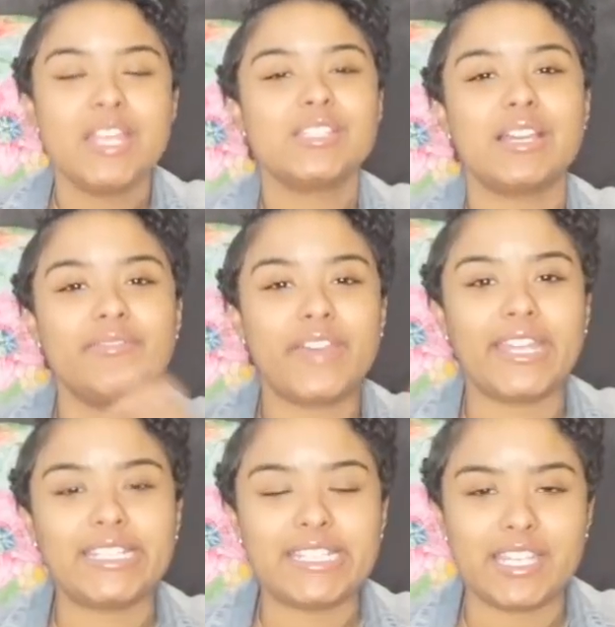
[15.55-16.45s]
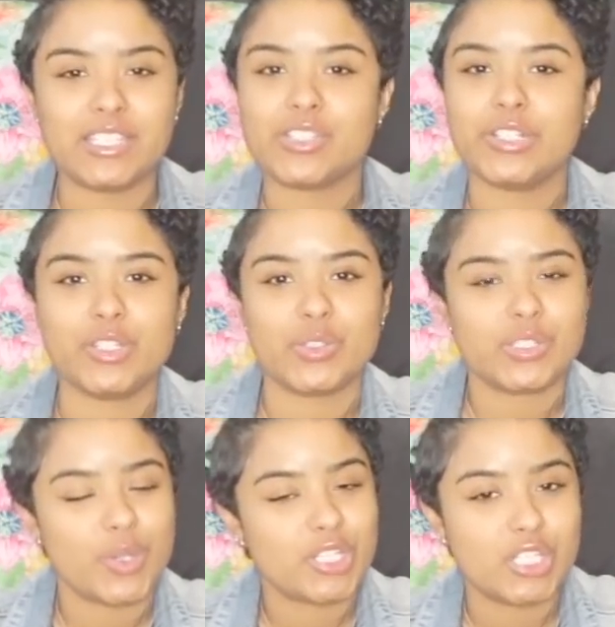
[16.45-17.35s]
So I'm finally answering those
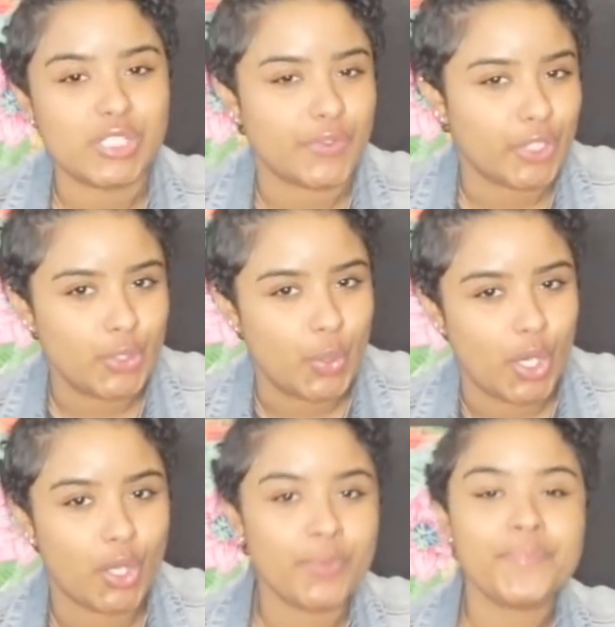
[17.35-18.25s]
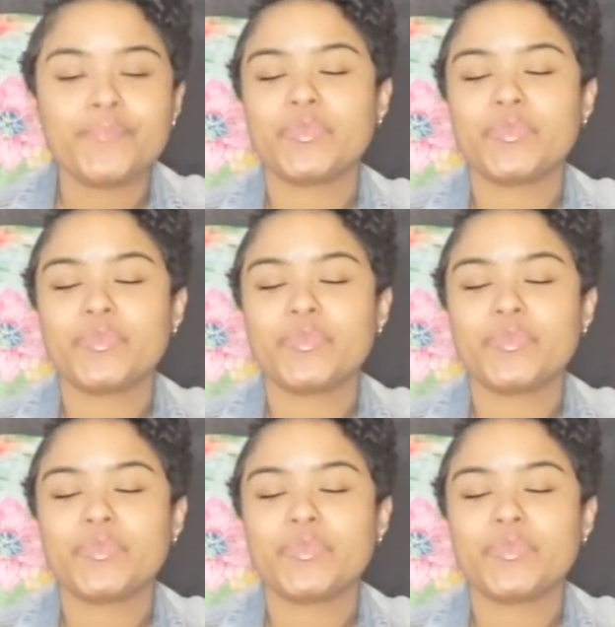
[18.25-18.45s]
questions for you all.